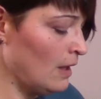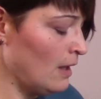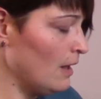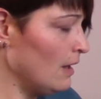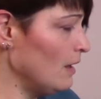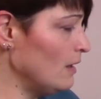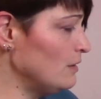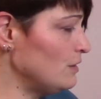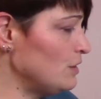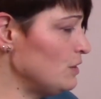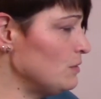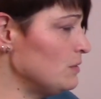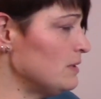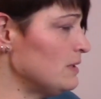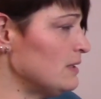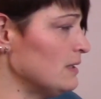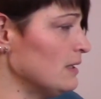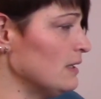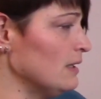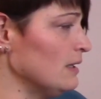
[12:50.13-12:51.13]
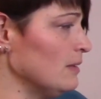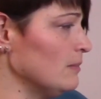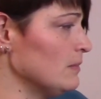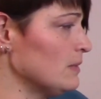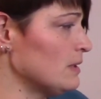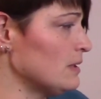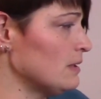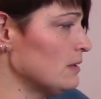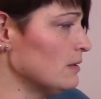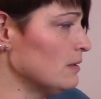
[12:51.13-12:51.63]
is use
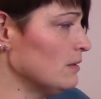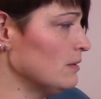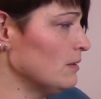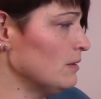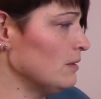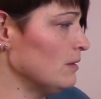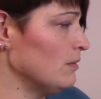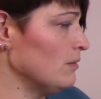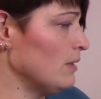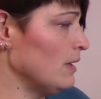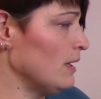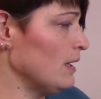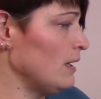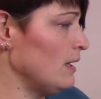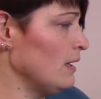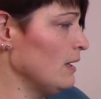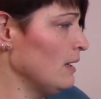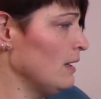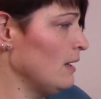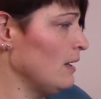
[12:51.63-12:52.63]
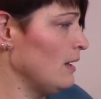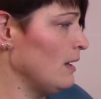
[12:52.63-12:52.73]
synonyms. Okay.